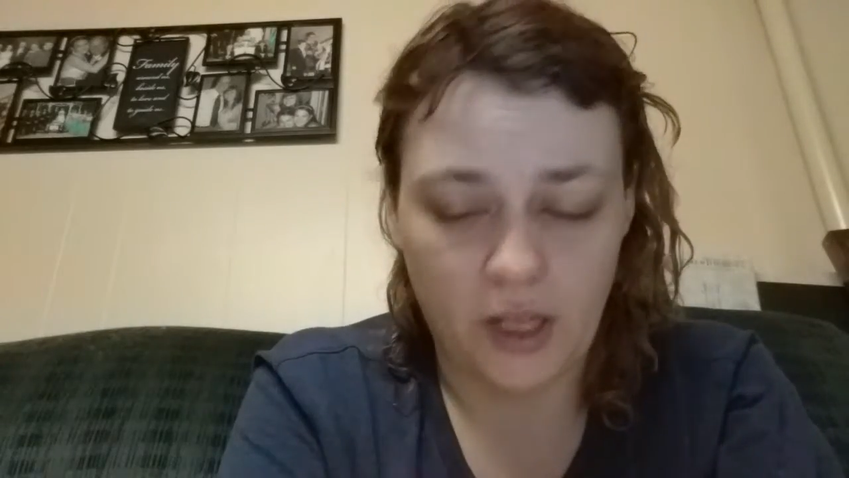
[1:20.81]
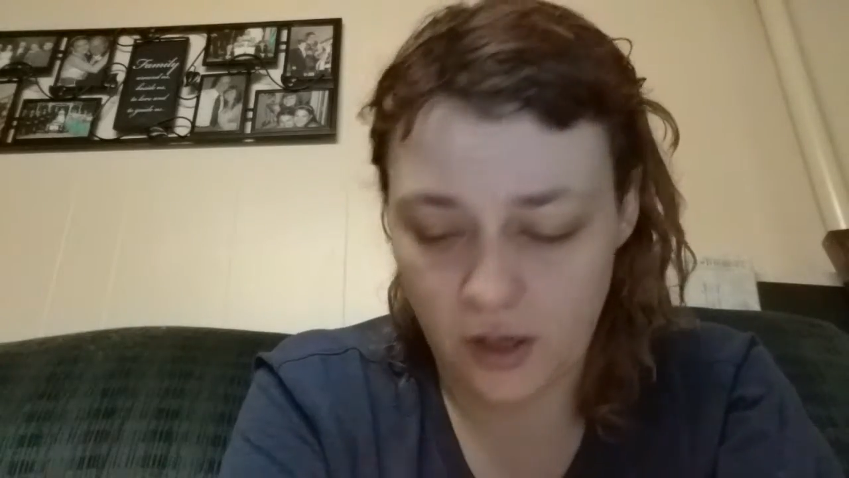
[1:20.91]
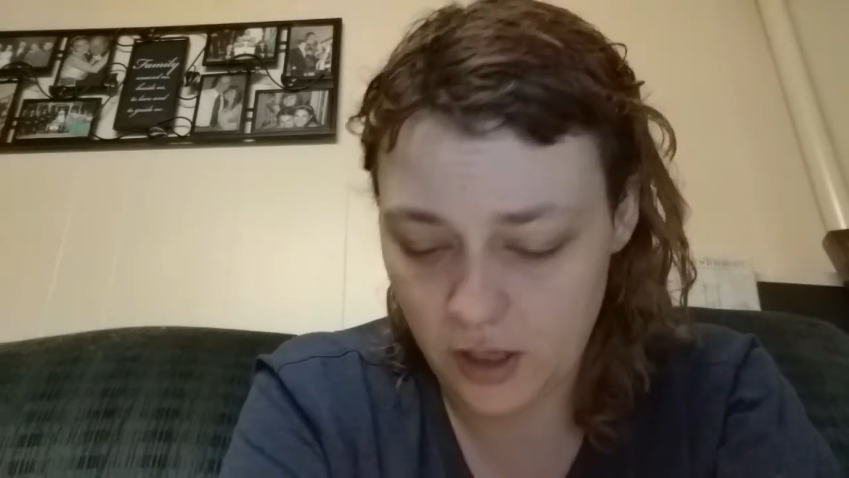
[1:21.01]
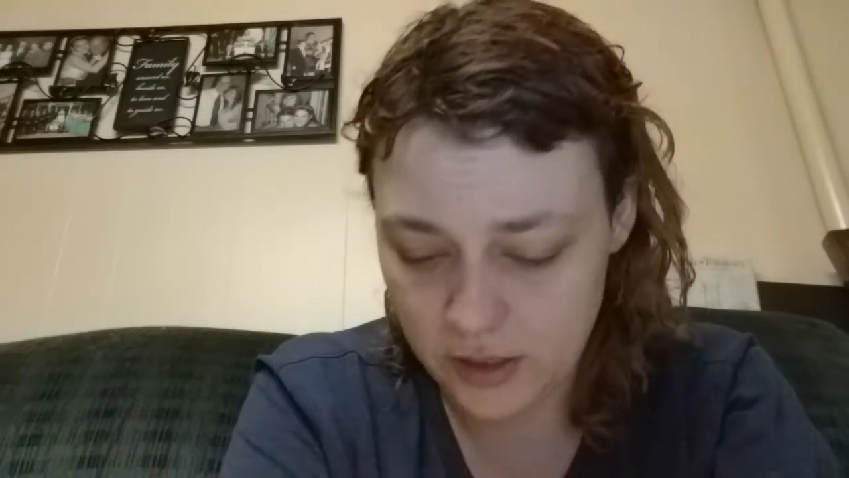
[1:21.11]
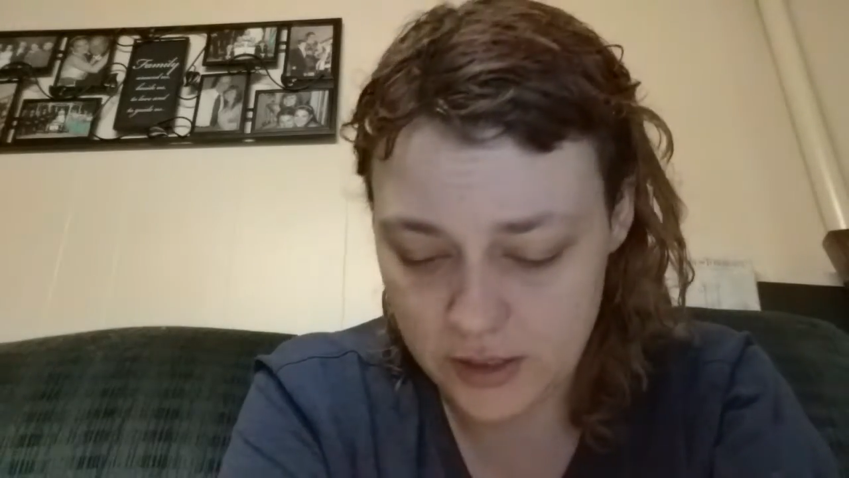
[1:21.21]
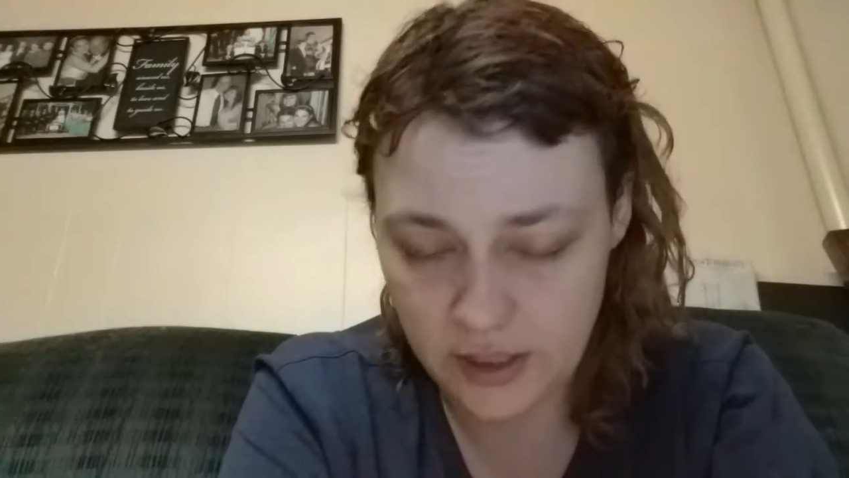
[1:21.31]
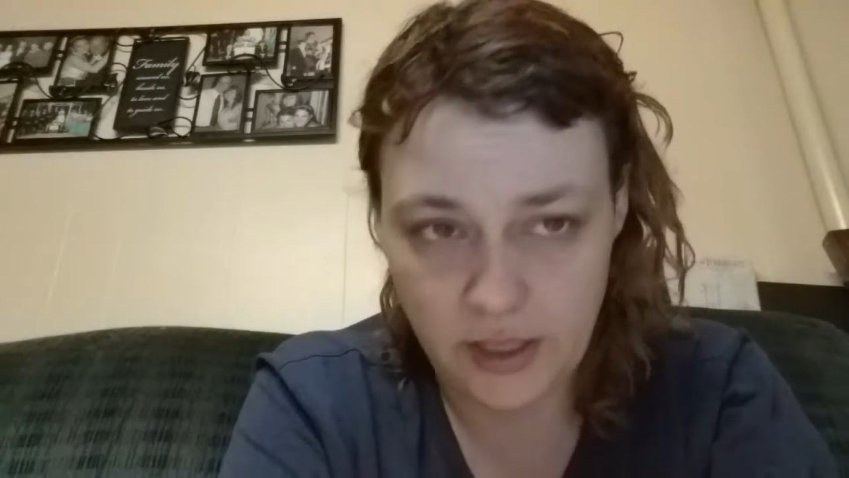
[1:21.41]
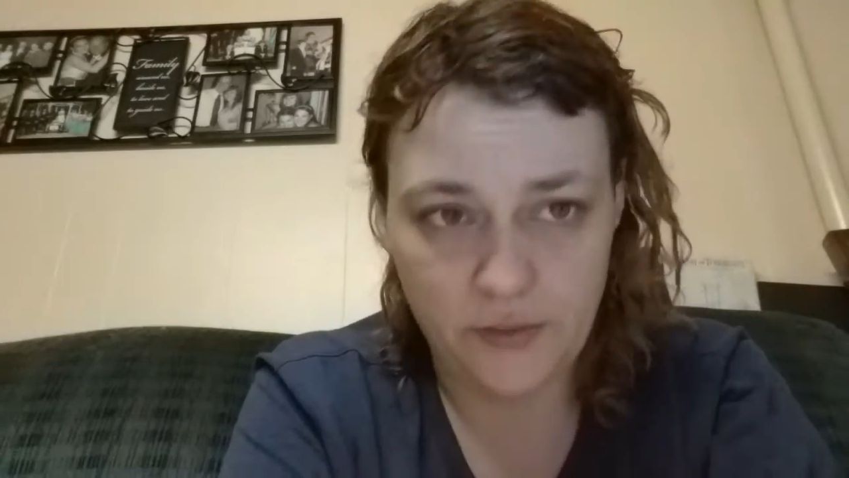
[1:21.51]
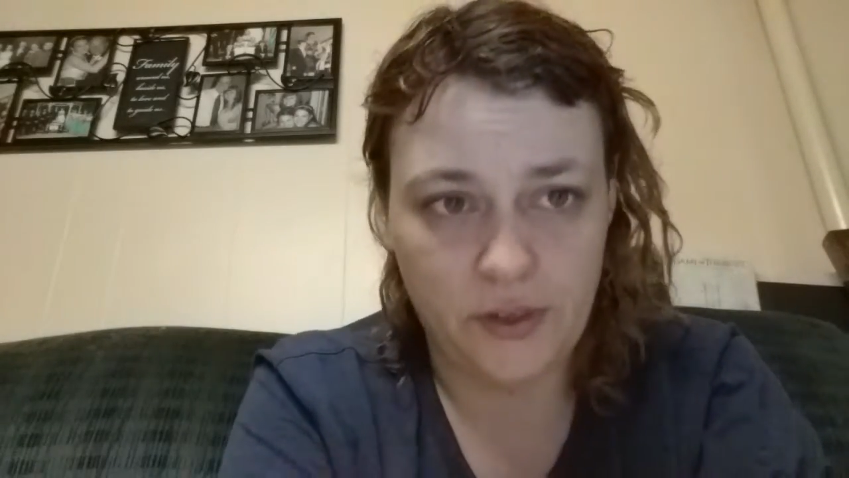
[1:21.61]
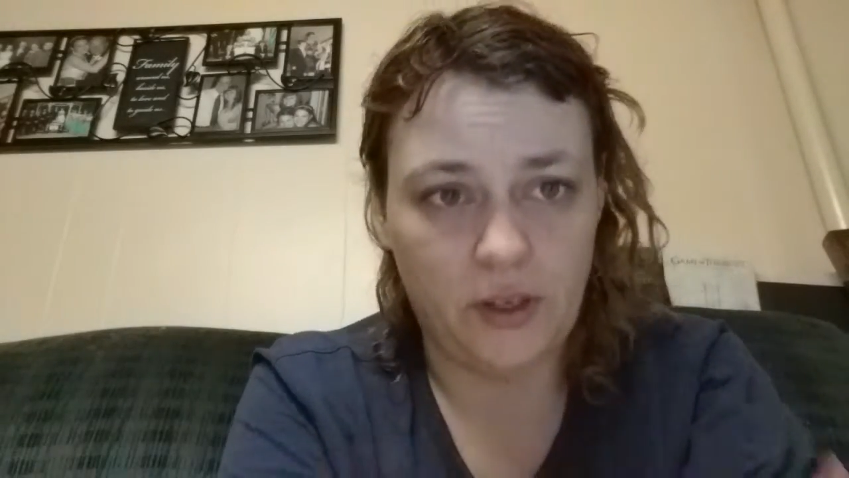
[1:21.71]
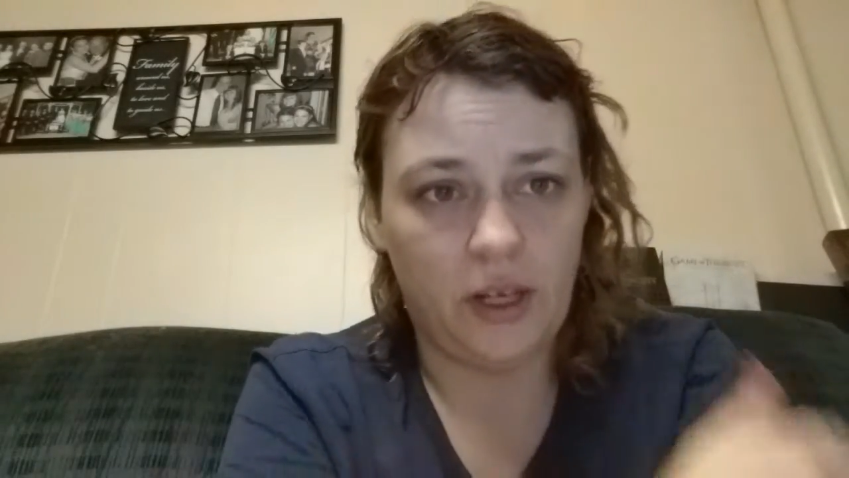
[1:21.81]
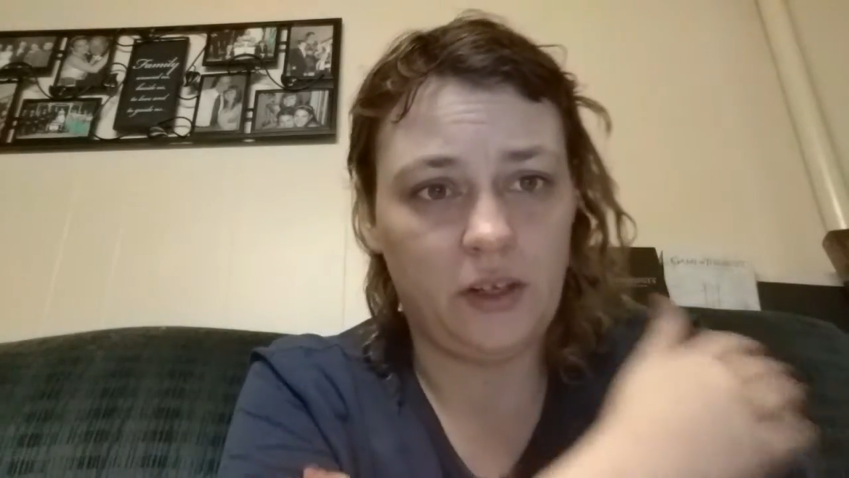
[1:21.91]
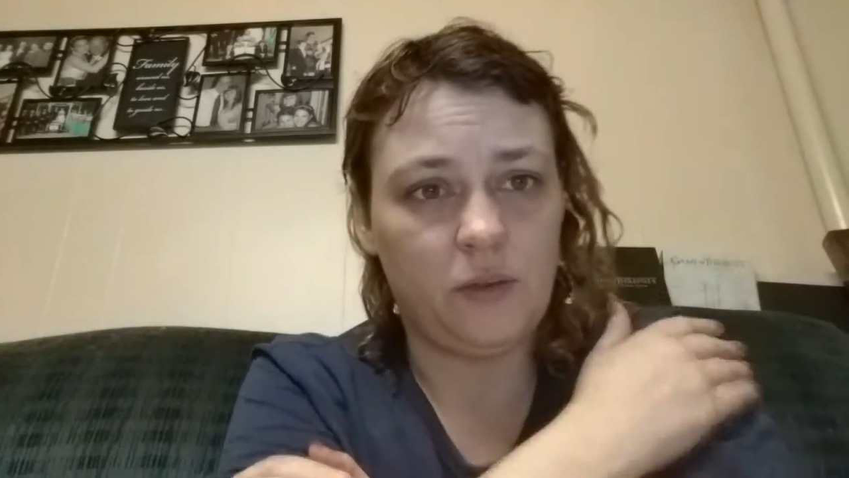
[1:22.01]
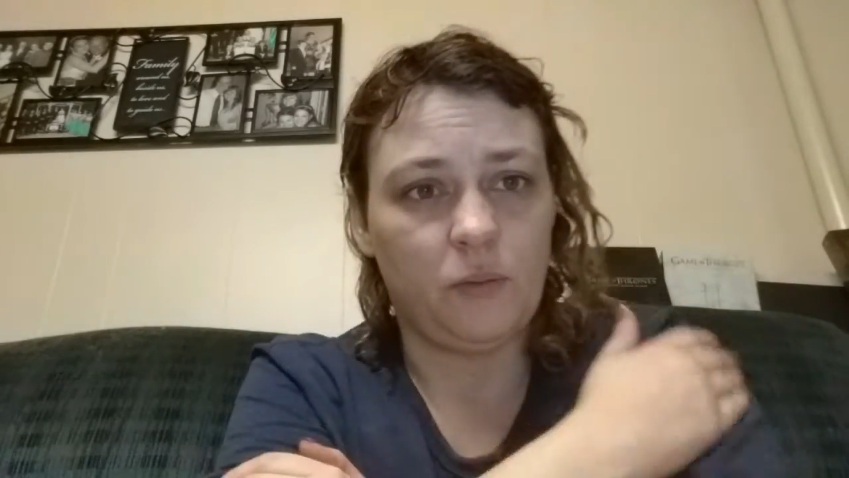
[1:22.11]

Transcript: it hurts to even, like,